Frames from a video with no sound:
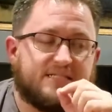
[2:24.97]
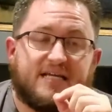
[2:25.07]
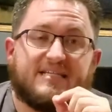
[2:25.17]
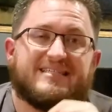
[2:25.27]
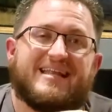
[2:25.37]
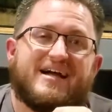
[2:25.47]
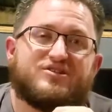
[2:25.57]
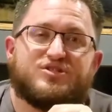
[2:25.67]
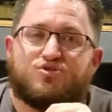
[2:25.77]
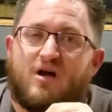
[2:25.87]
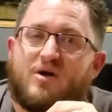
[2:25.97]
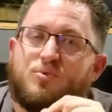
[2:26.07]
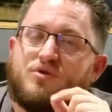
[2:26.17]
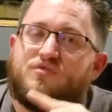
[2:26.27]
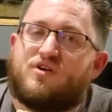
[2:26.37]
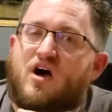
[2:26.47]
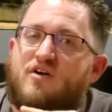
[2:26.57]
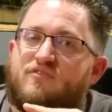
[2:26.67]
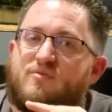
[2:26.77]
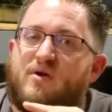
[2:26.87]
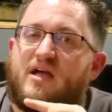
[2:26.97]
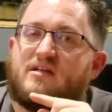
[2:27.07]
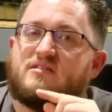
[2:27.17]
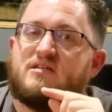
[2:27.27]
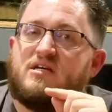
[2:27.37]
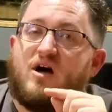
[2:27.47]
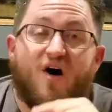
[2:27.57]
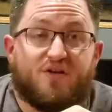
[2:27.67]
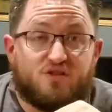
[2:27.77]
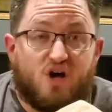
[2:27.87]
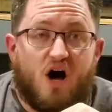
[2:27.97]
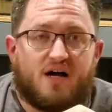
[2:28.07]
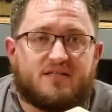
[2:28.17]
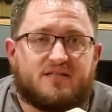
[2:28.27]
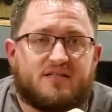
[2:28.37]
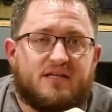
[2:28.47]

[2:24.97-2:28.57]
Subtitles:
I did actually try one of the Coffee Mates unlocked,